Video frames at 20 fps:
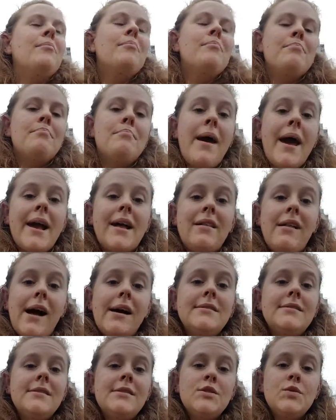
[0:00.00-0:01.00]
my
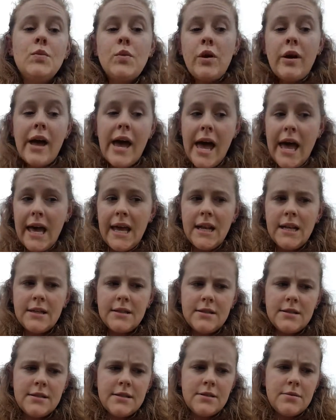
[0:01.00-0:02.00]
classes will
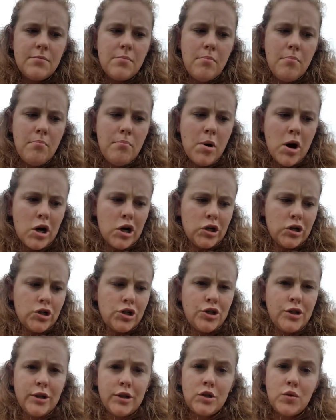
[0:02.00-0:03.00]
end
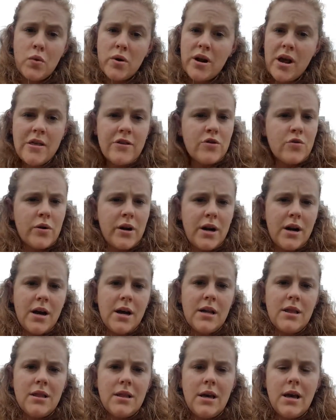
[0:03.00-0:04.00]
March 28th,
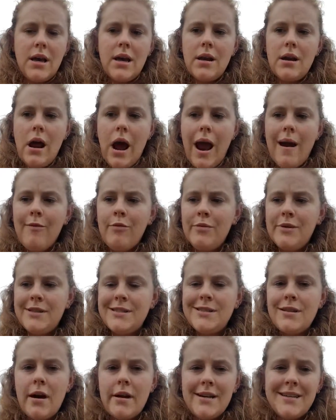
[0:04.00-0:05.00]
29th, and I will be
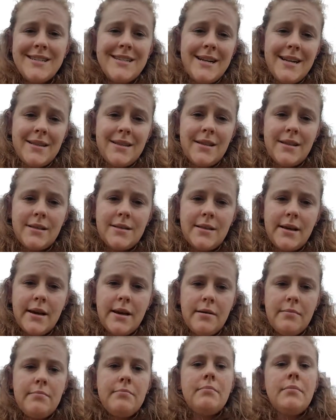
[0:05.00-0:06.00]
slotted to take the
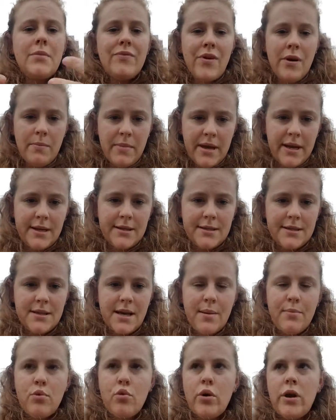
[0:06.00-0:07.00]
exam, if I make it to
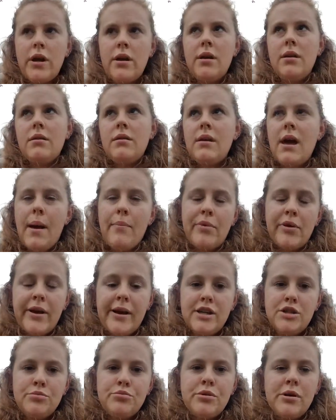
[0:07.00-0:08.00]
that point in the
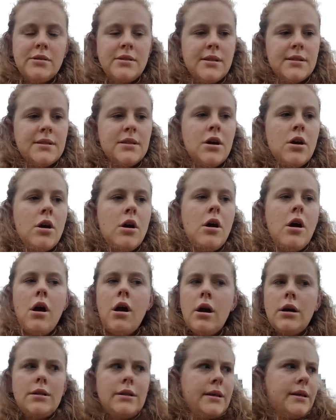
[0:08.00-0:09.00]
application process,
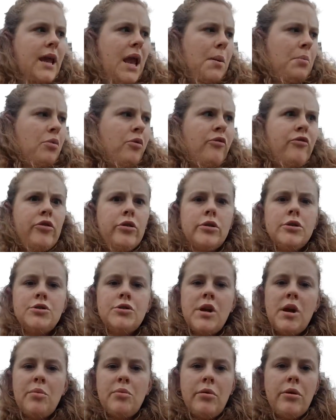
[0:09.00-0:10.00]
on April 1st
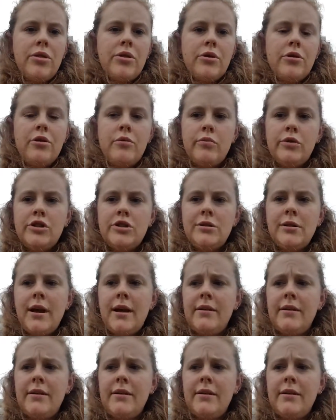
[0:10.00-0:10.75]
or April 3rd, which